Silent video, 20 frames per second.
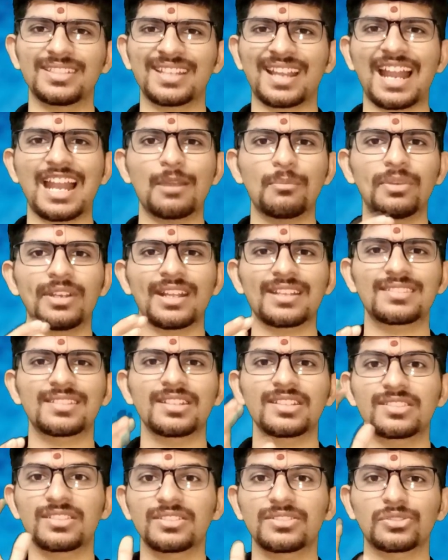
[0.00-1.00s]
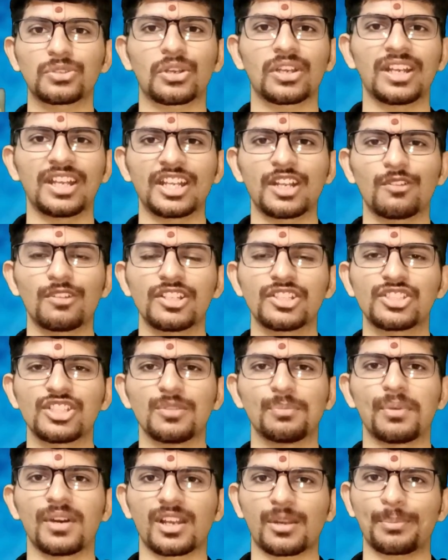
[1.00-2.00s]
academy test series is relatively
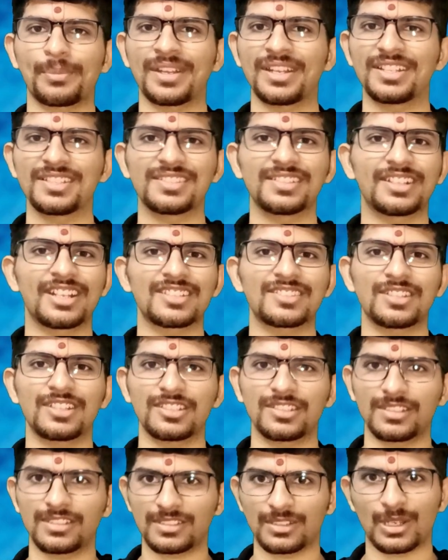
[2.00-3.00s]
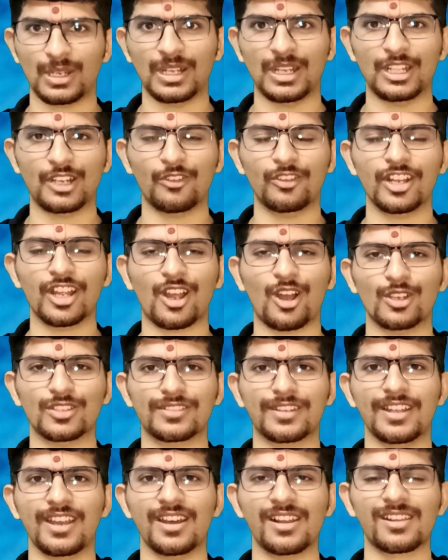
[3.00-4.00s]
cheaper mid test series is relatively
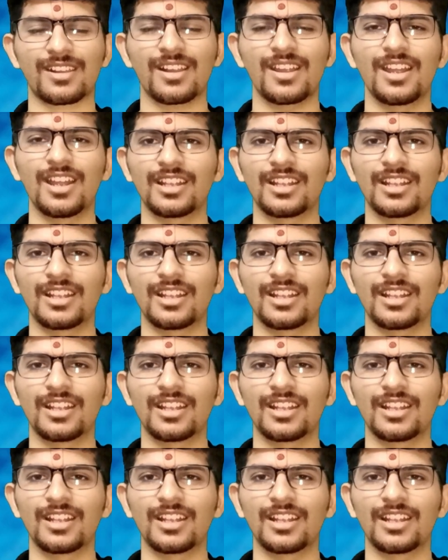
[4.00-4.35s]
costlier